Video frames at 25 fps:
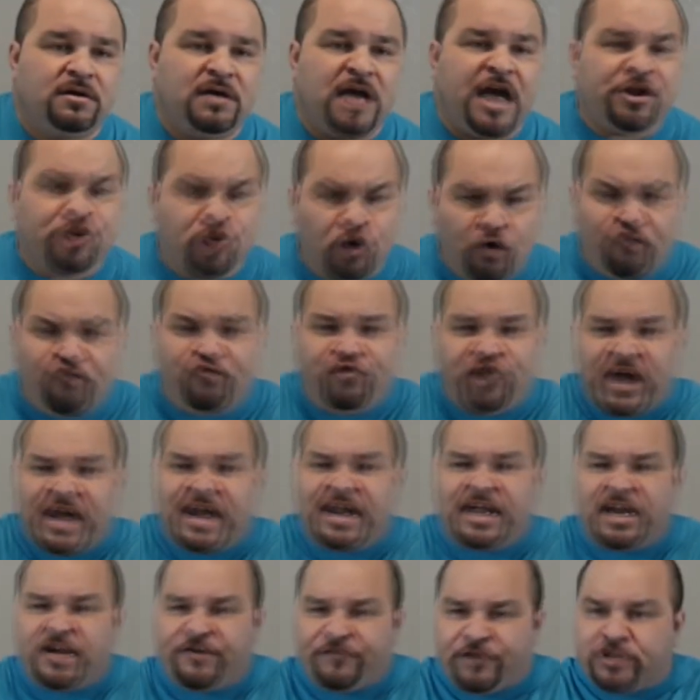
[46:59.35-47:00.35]
And you'll feel
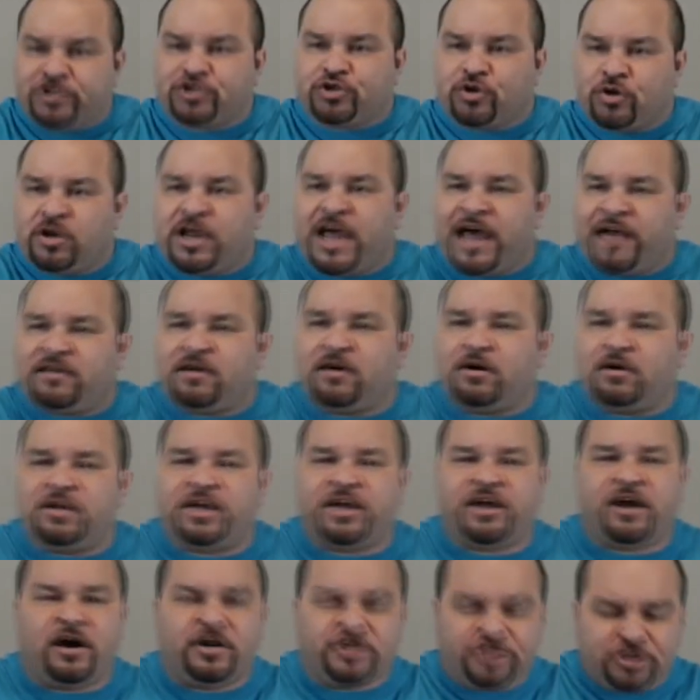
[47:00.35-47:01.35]
it if you truly have the
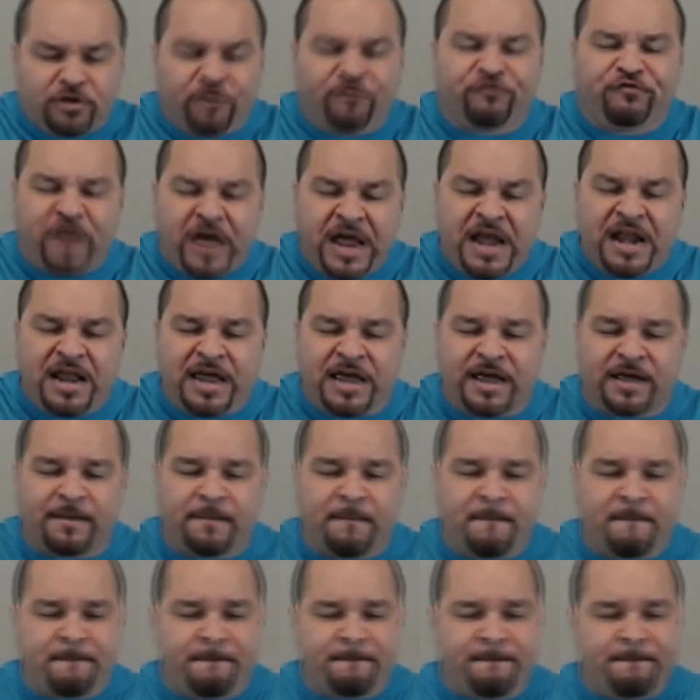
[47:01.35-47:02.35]
Holy Ghost. You'll feel it.